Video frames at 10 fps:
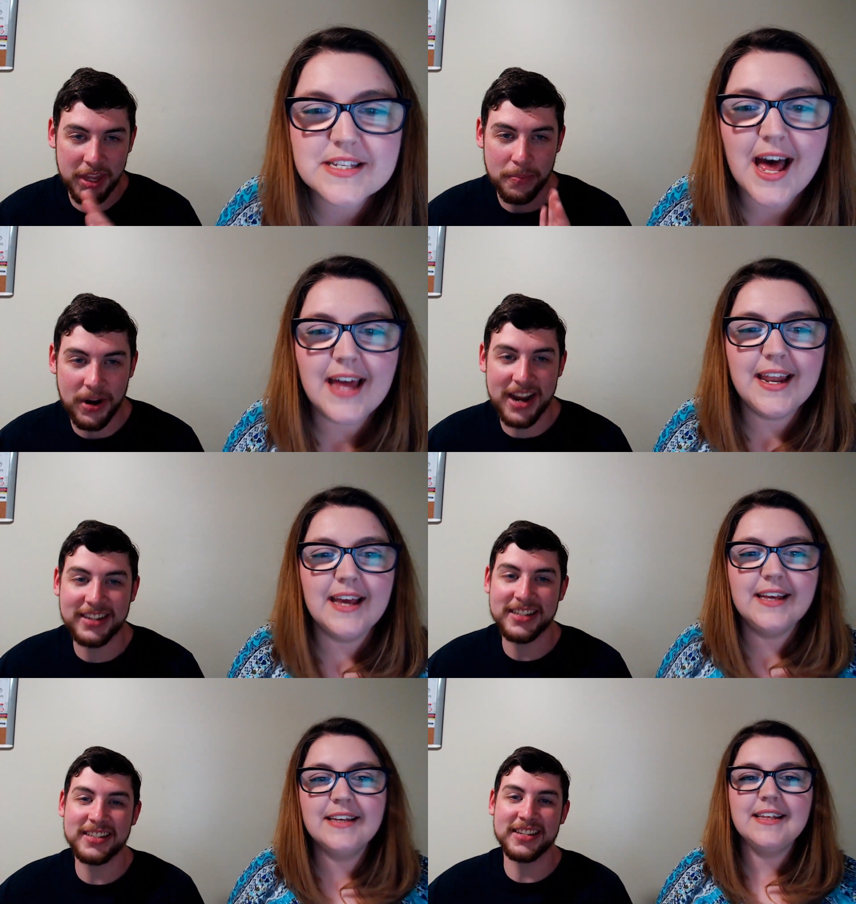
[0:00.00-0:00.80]
Speaker 1: Sunday. the
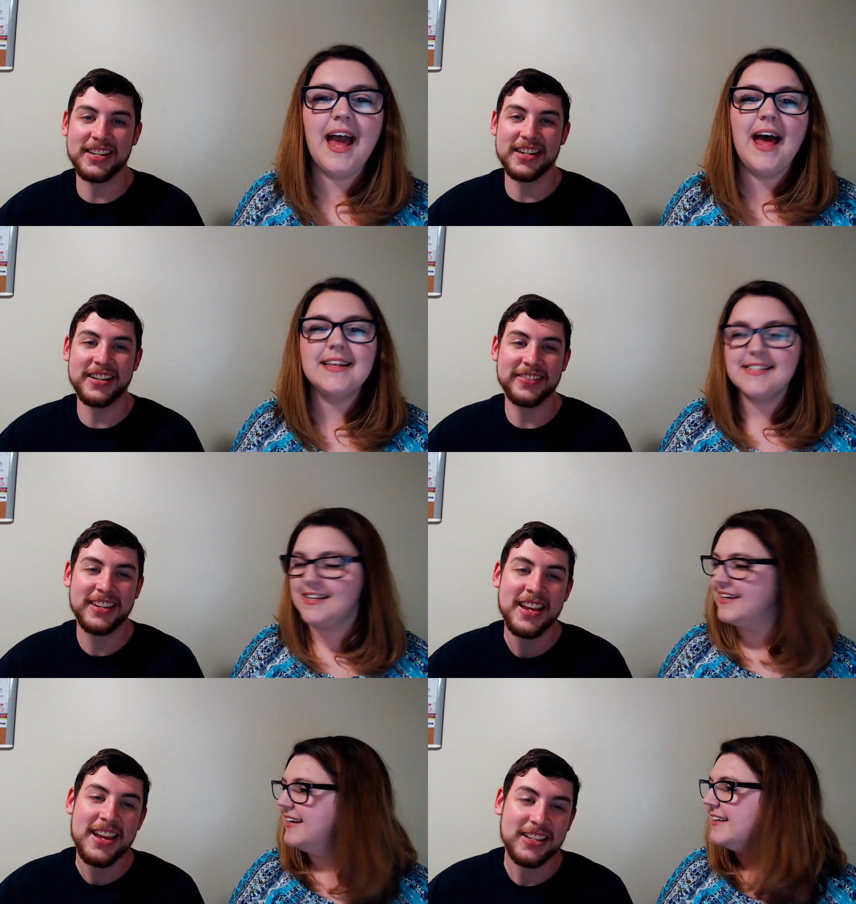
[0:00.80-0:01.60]
branches yes.
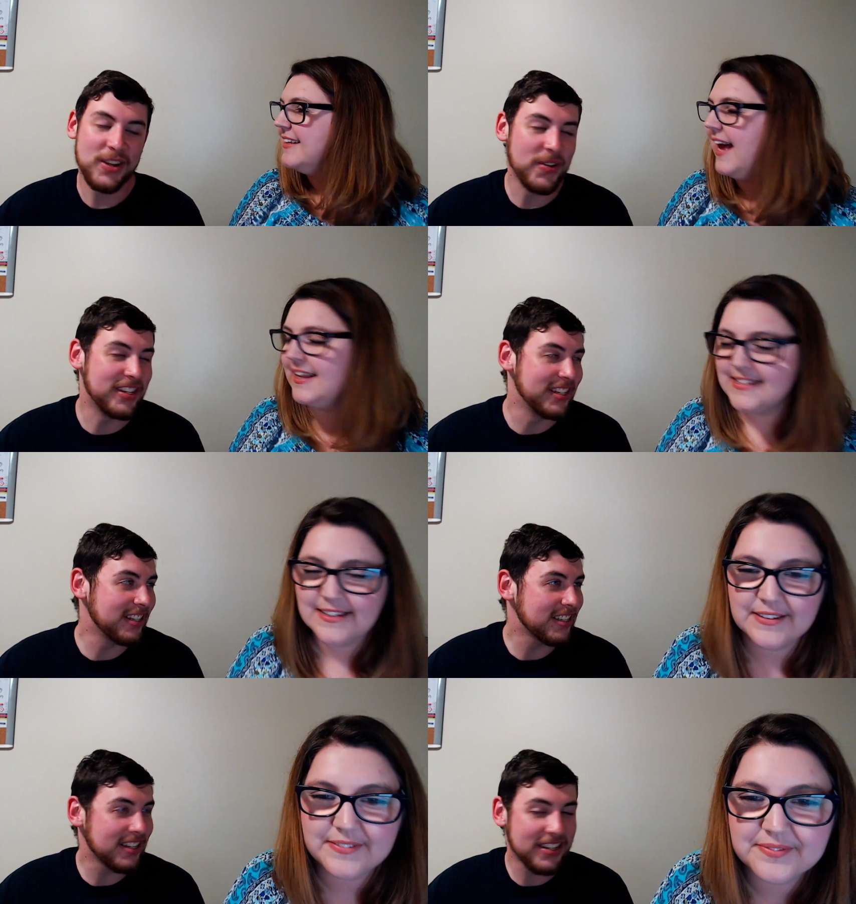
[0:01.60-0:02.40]
down.
Speaker 2: So yes.
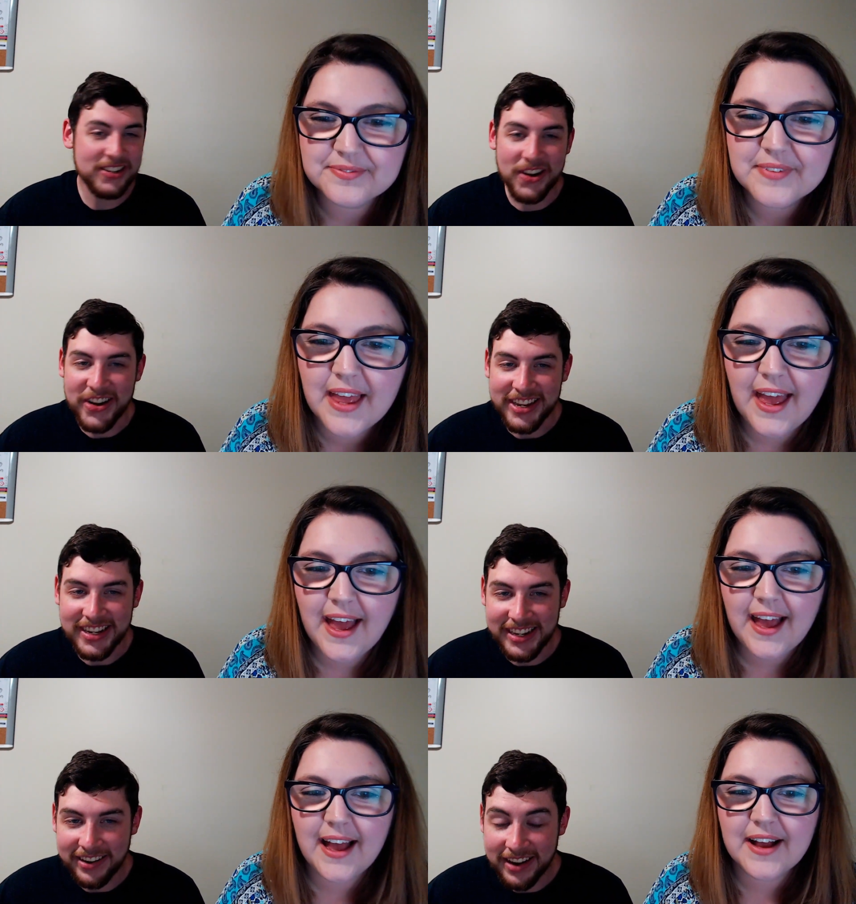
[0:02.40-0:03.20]
Jesus and his
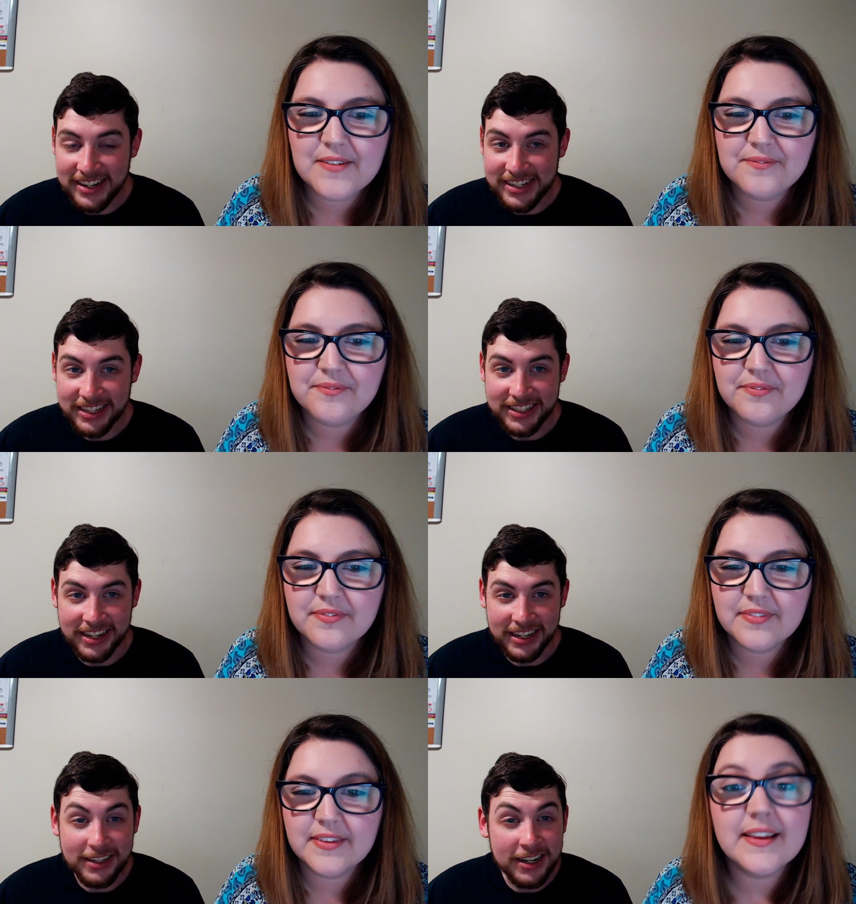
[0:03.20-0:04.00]
donkey didn't have to touch
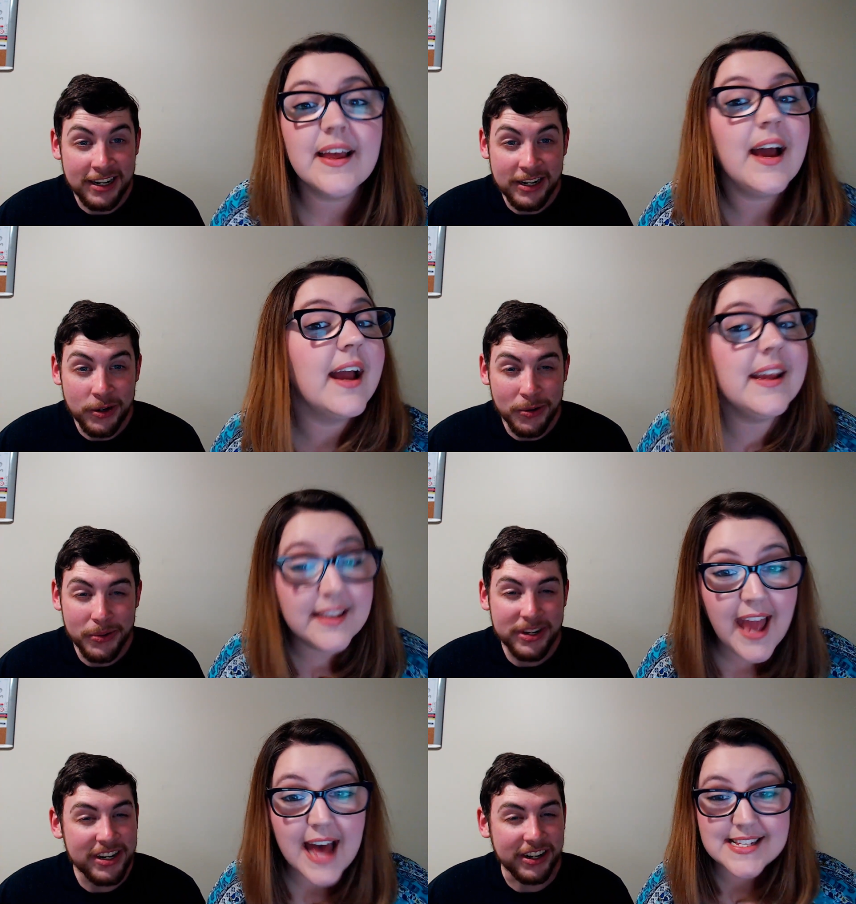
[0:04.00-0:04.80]
that dirty
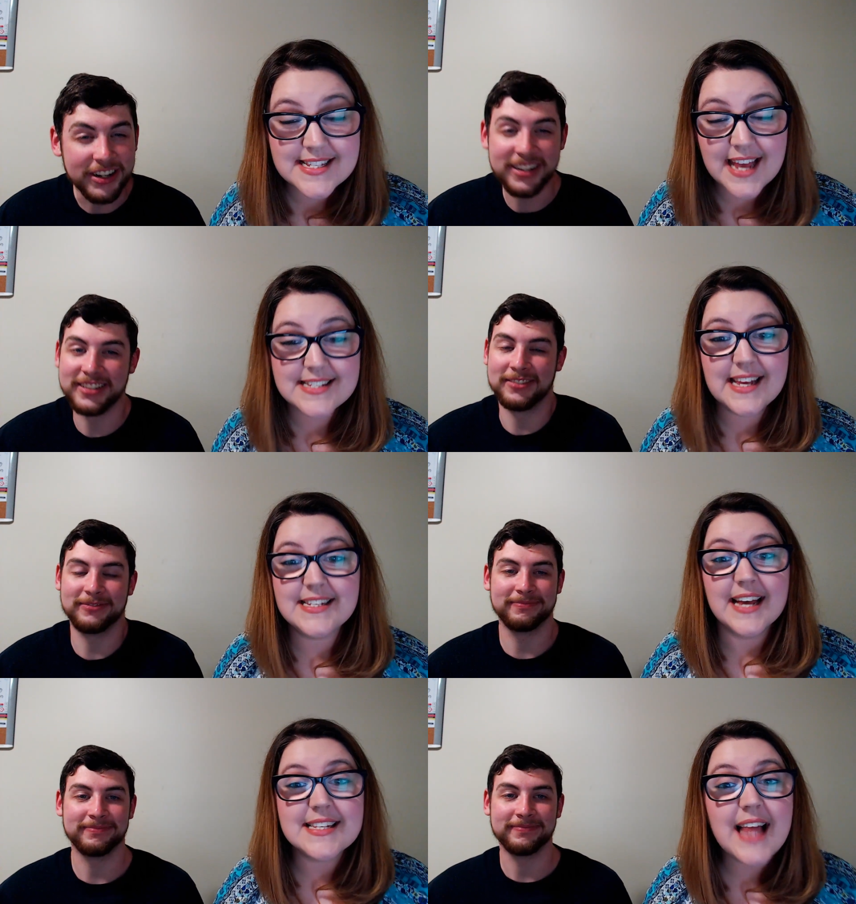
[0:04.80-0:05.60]
old. Yes, dirt. yes,
Speaker 1: yes,
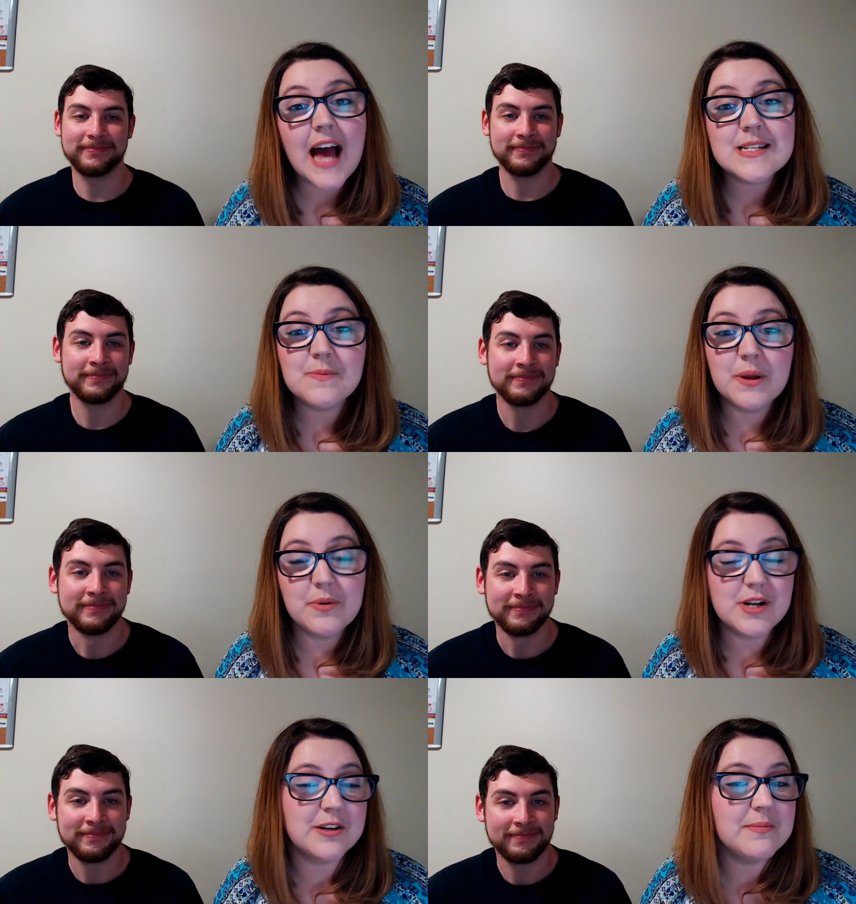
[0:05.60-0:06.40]
yes. Last week
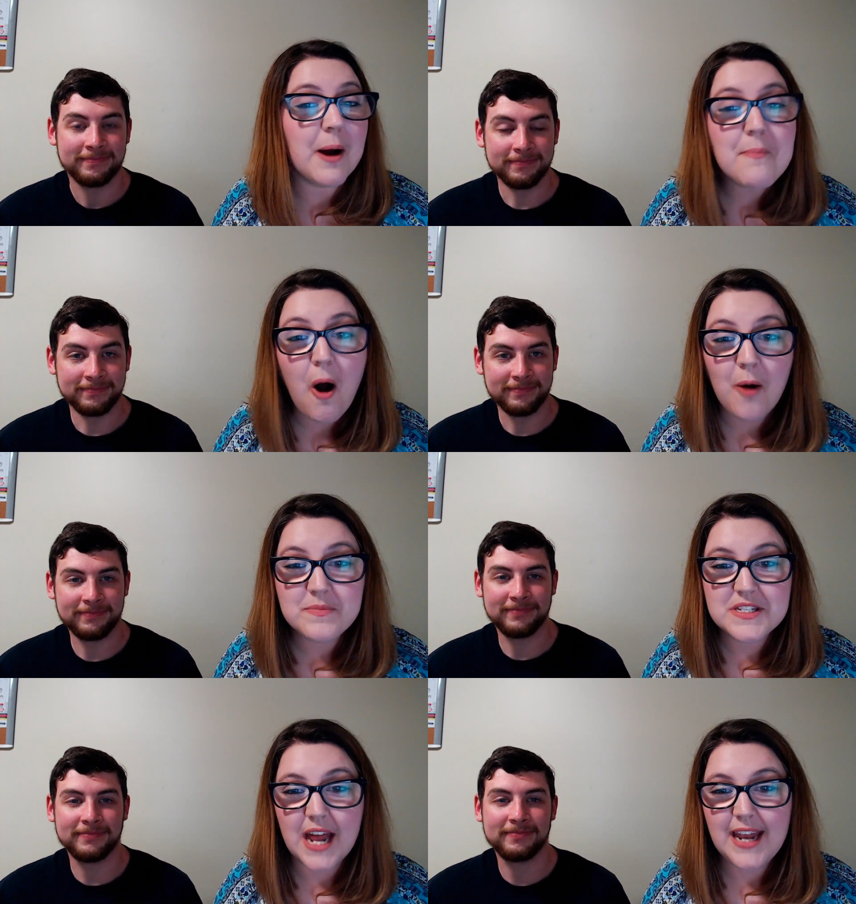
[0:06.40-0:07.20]
we talked about
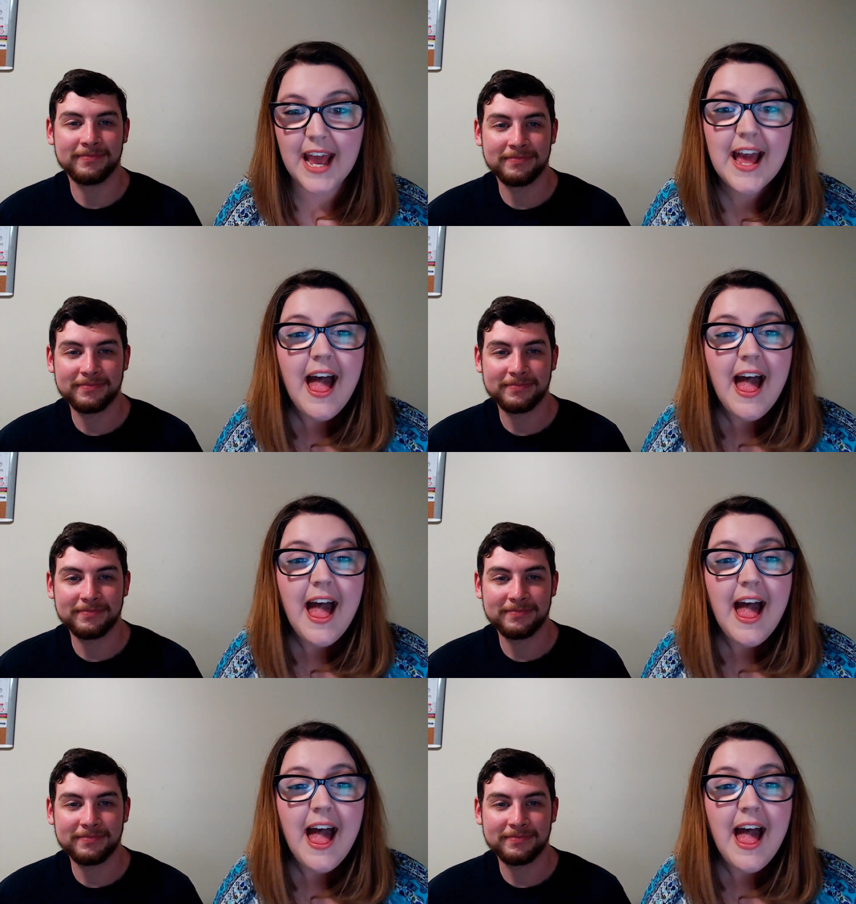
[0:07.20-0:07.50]
Palm Sunday,